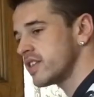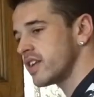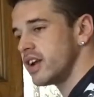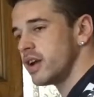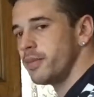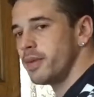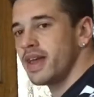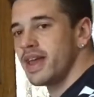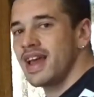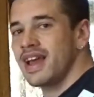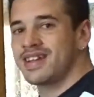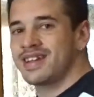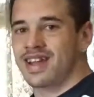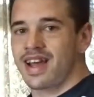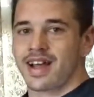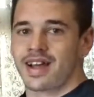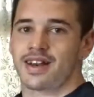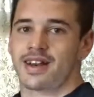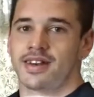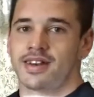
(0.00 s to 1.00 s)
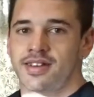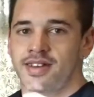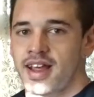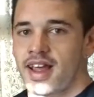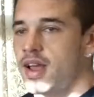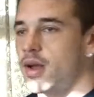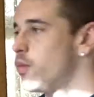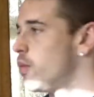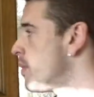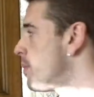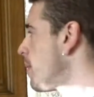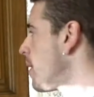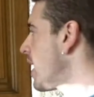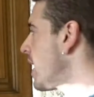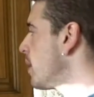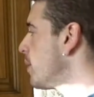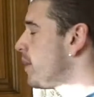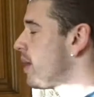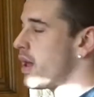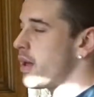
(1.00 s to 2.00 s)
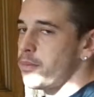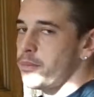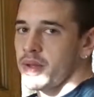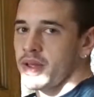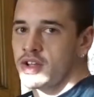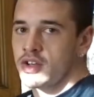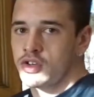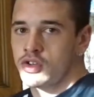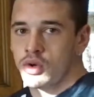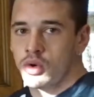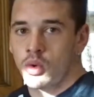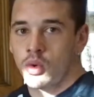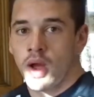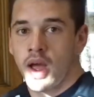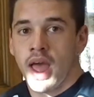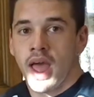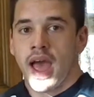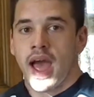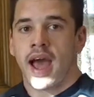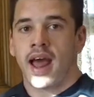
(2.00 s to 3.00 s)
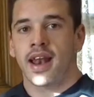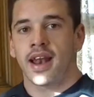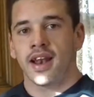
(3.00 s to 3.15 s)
going to be exactly the same with my Himalayan pink salt and a